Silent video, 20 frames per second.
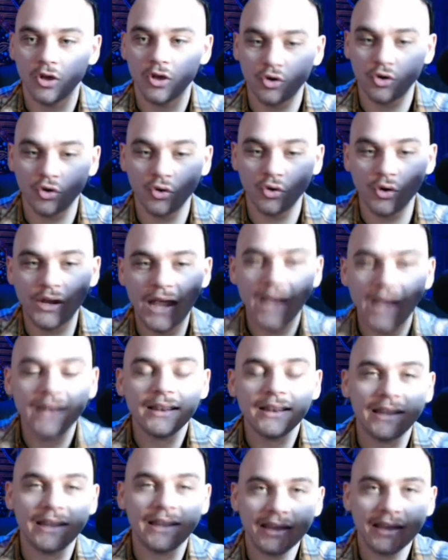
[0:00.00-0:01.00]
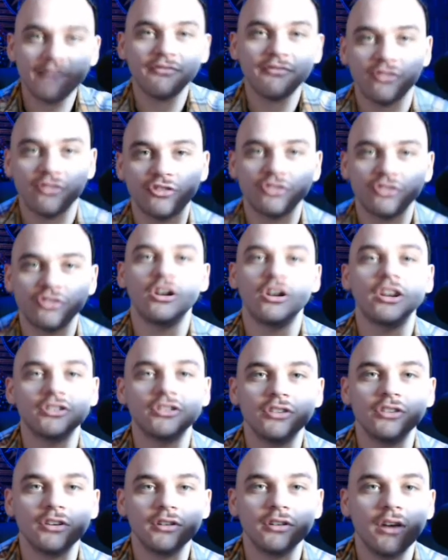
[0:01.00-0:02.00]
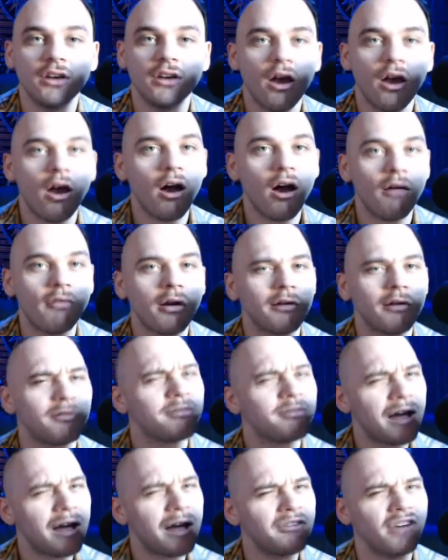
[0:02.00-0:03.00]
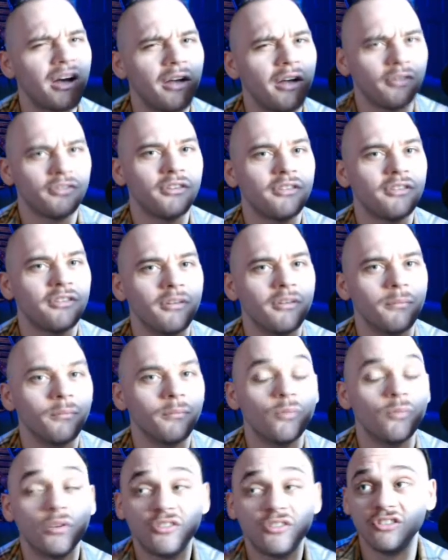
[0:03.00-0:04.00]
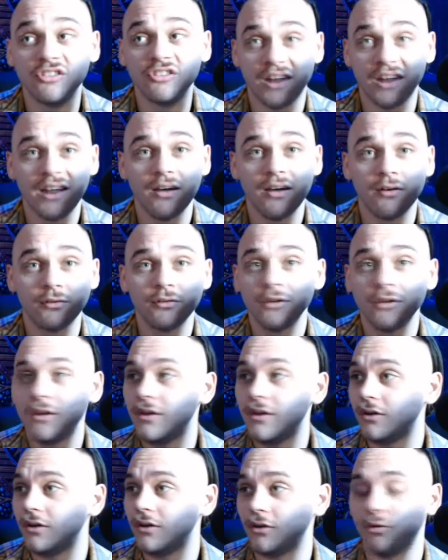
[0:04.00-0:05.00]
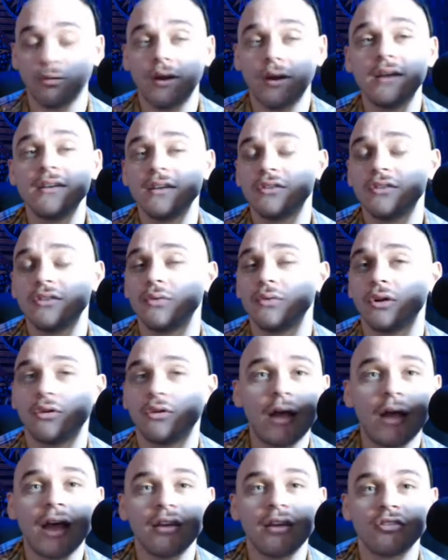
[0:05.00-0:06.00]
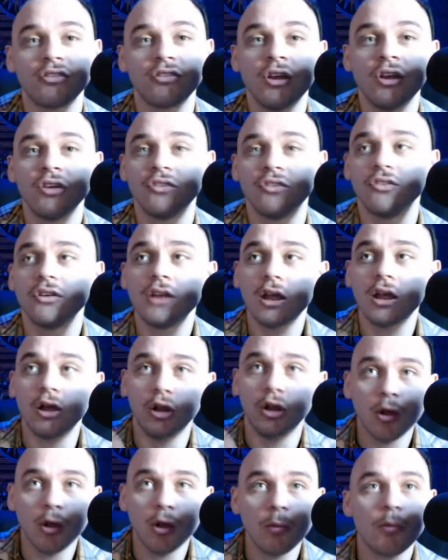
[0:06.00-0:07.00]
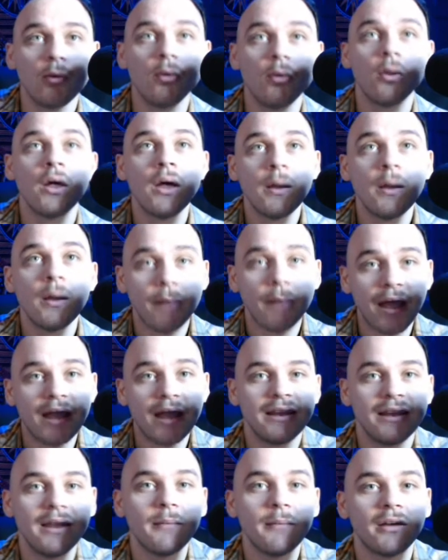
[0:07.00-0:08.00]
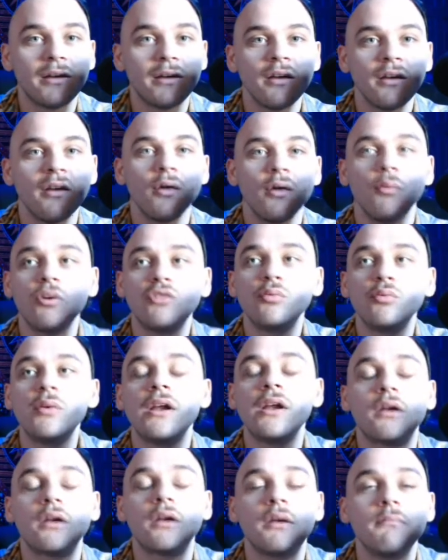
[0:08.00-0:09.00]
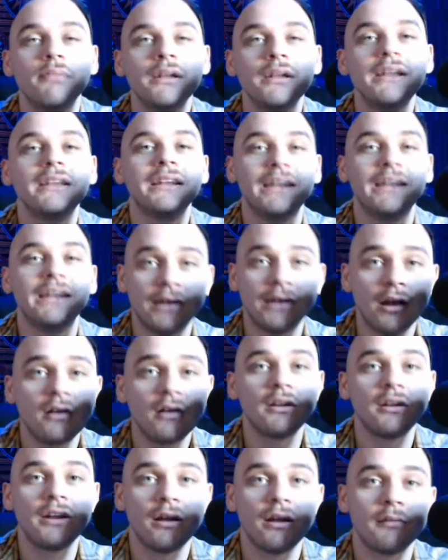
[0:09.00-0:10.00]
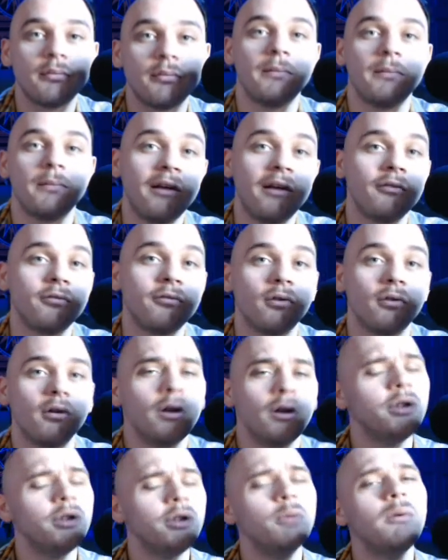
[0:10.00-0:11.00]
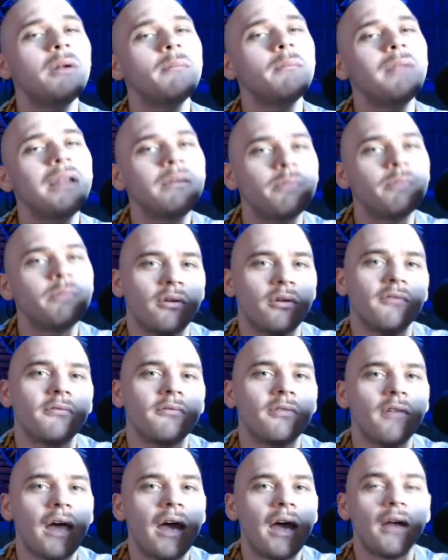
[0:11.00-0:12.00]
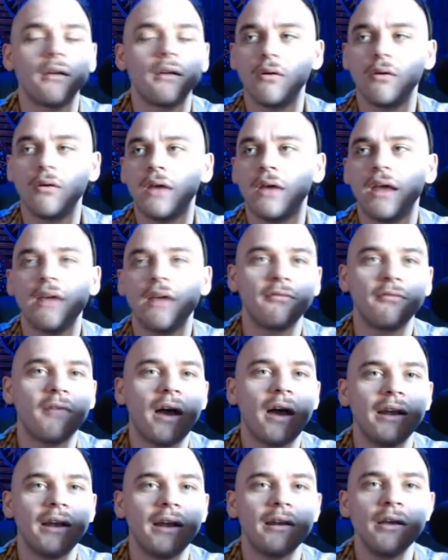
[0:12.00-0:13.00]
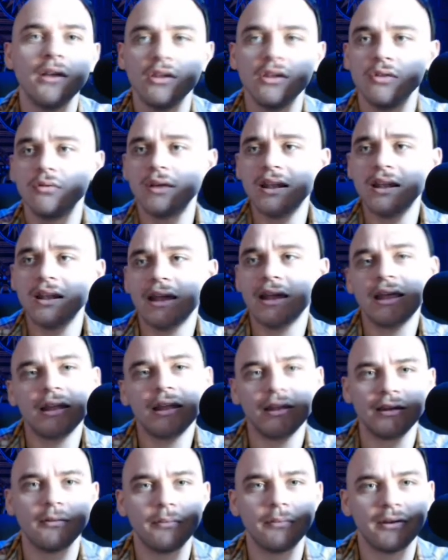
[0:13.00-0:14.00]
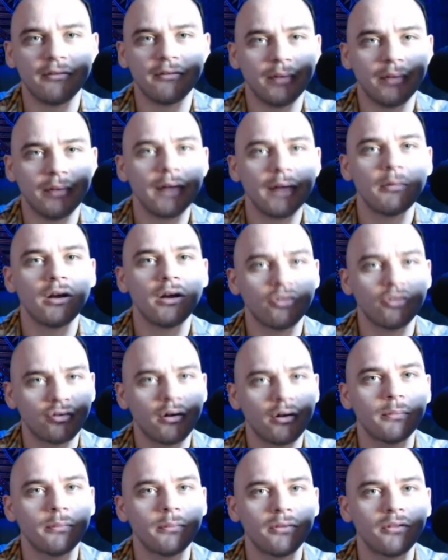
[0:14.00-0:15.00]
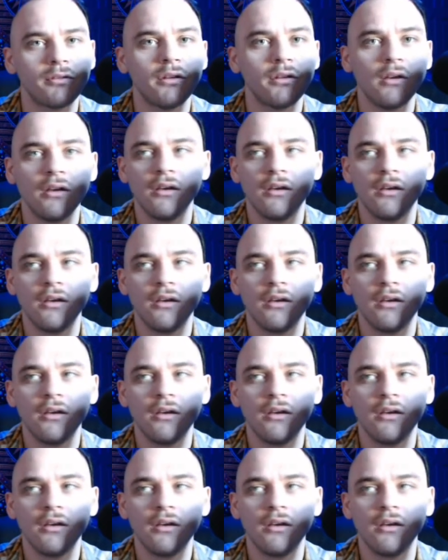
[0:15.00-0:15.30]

create the infrastructure of our fragile system, which is now grinding to a crash during a global pandemic, which we are completely and utterly unprepared for. You want to blame Trump for that? Okay, fine. You can lay a little bit of blame on Trump's